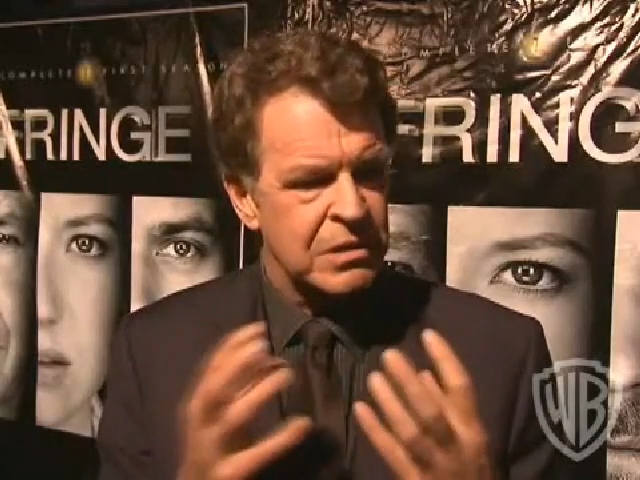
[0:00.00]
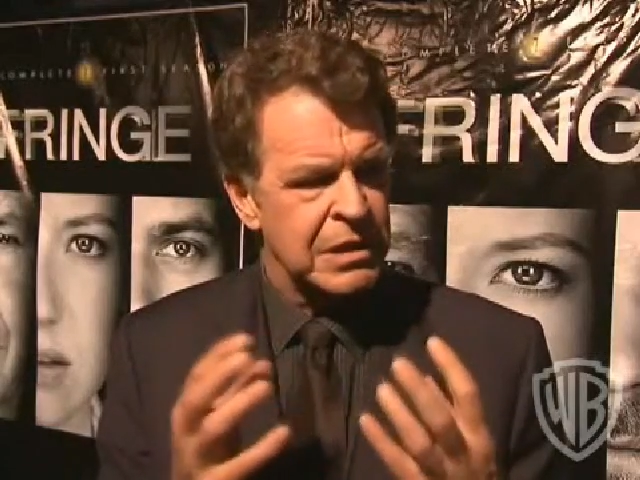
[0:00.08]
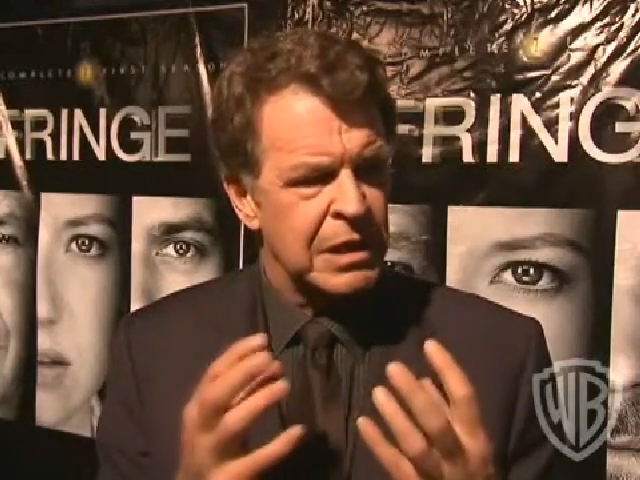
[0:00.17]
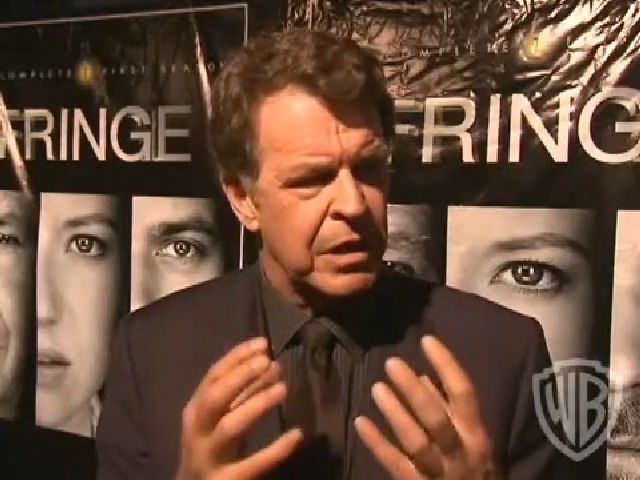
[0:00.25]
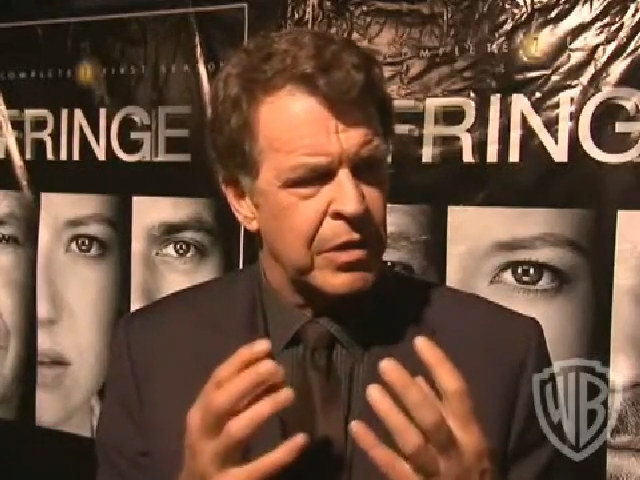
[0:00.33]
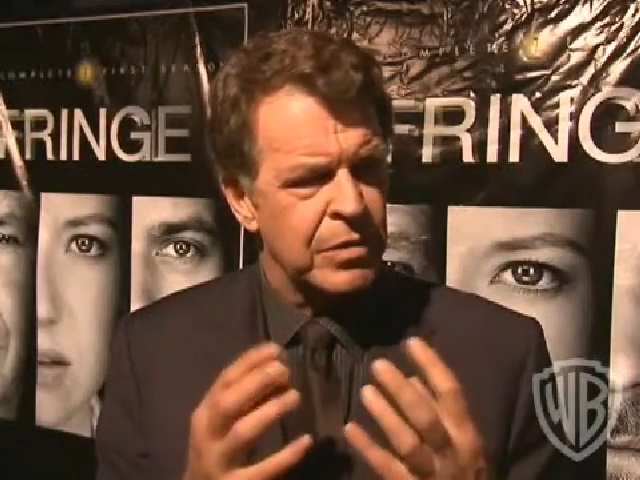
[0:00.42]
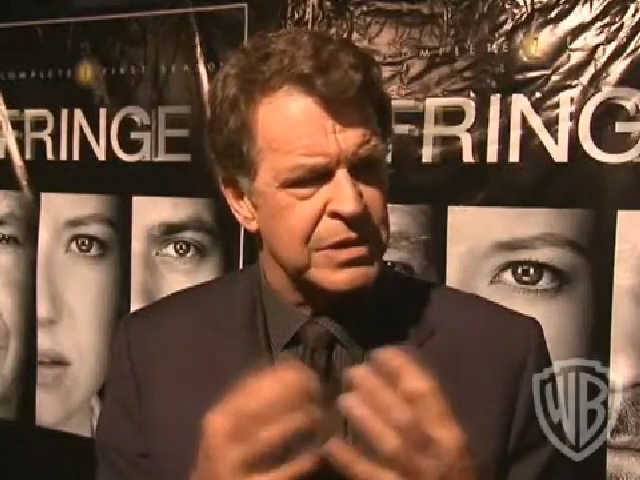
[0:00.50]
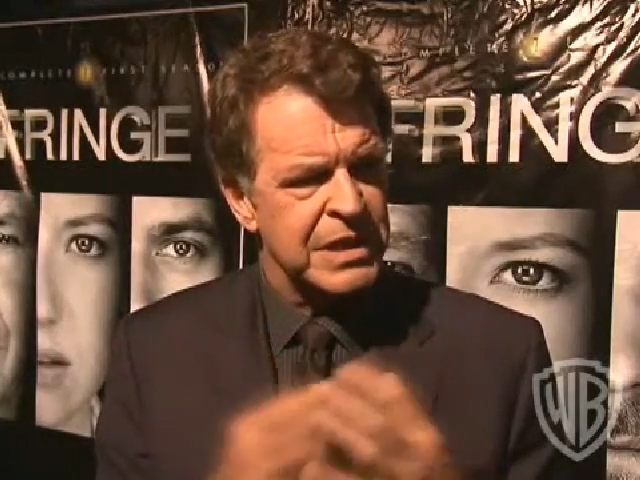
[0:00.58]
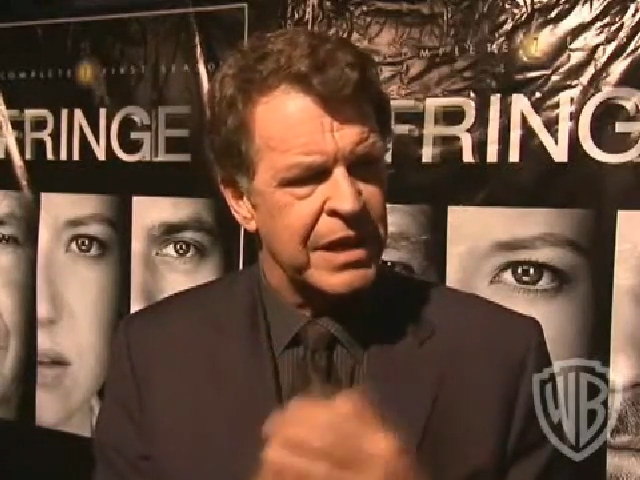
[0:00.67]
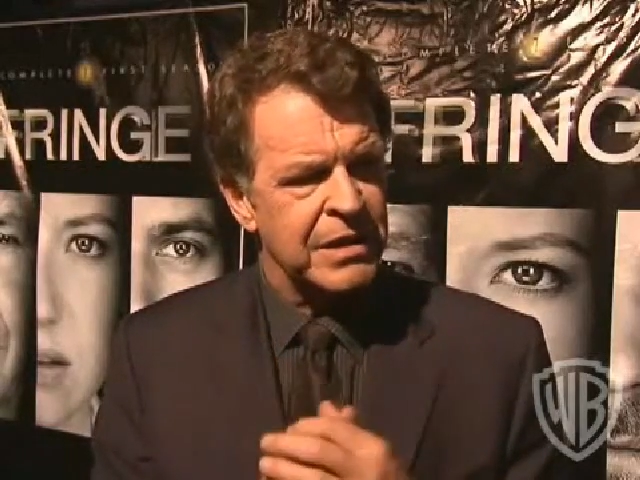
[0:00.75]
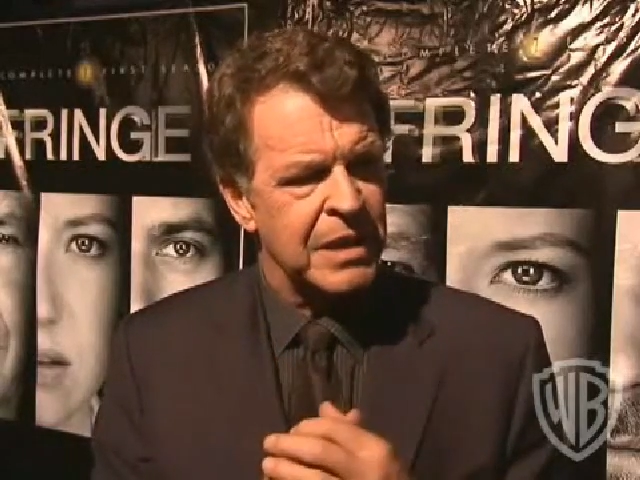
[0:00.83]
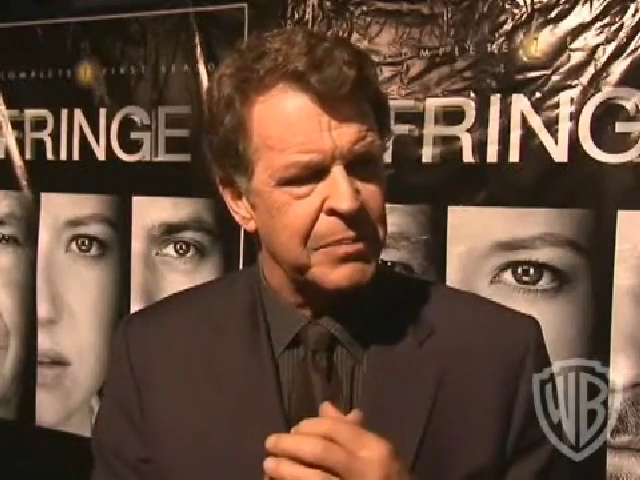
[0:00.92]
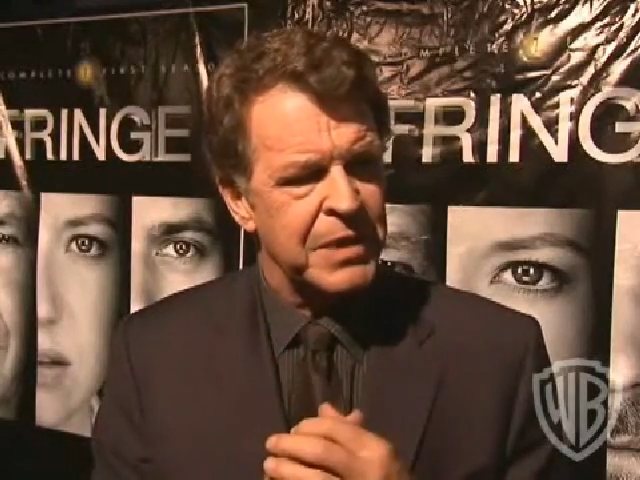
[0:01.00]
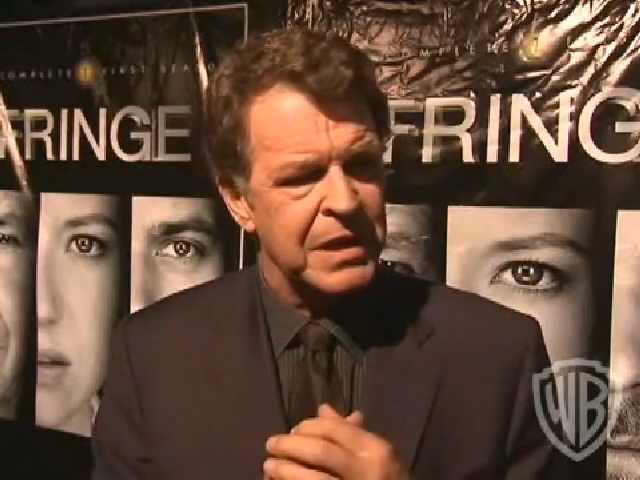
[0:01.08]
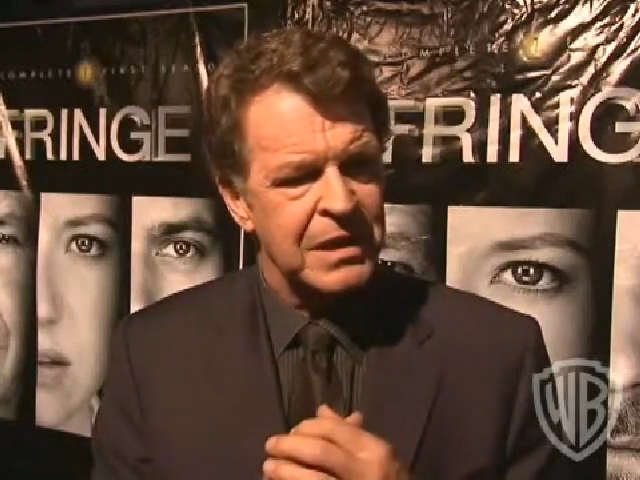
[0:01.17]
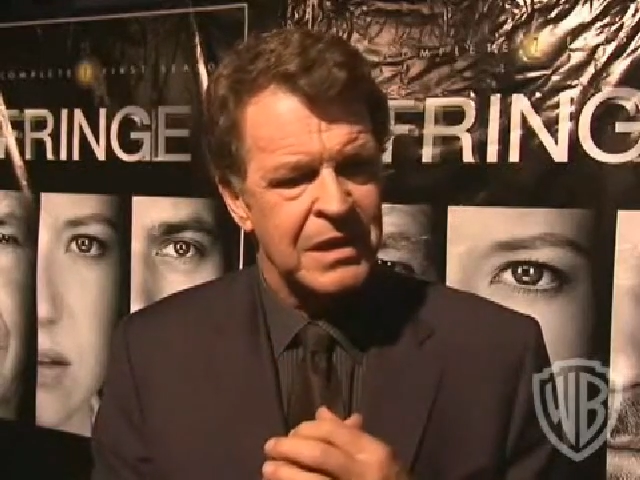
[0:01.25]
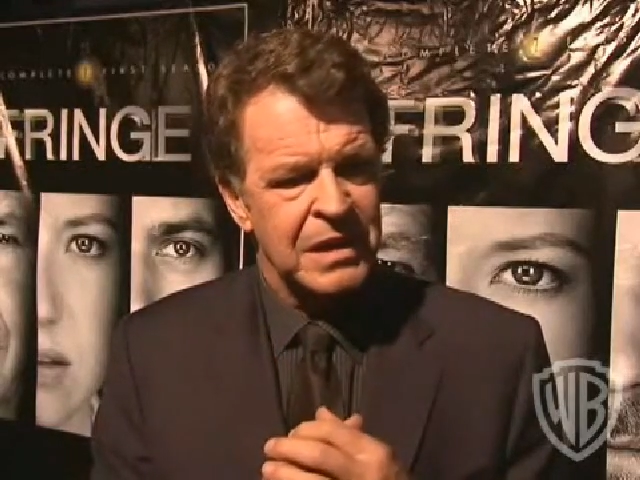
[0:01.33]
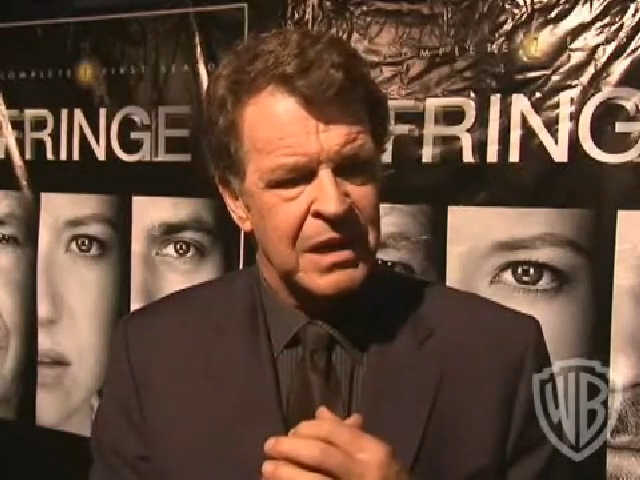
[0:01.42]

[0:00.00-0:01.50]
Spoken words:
on their laurels in our company,